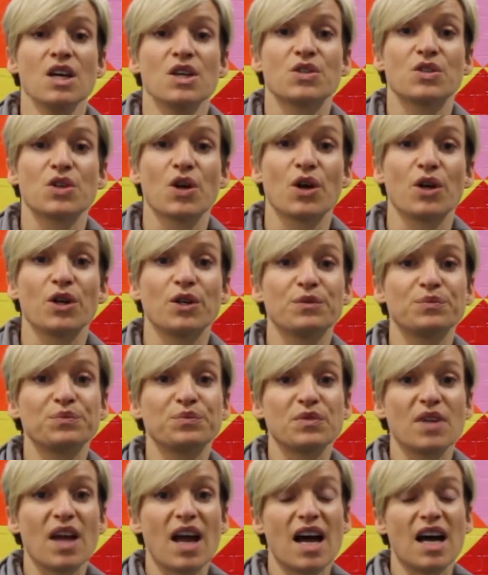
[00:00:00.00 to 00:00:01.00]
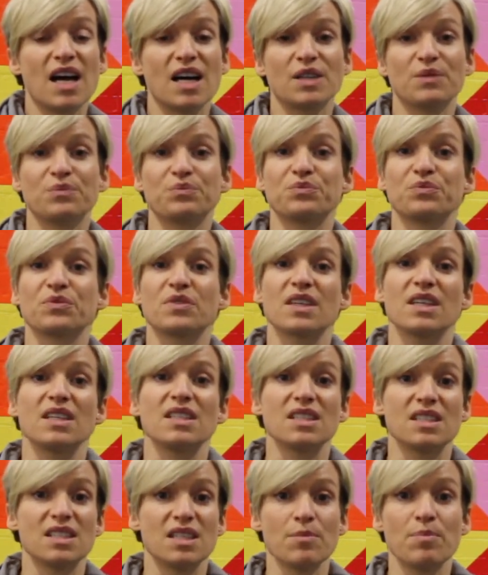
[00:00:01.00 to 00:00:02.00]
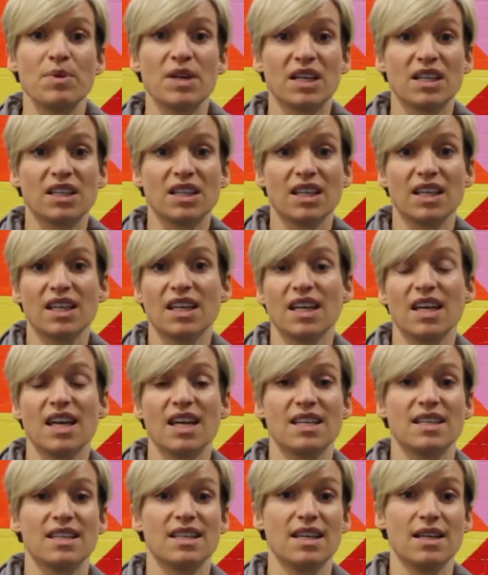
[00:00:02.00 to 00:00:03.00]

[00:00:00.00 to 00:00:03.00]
So typically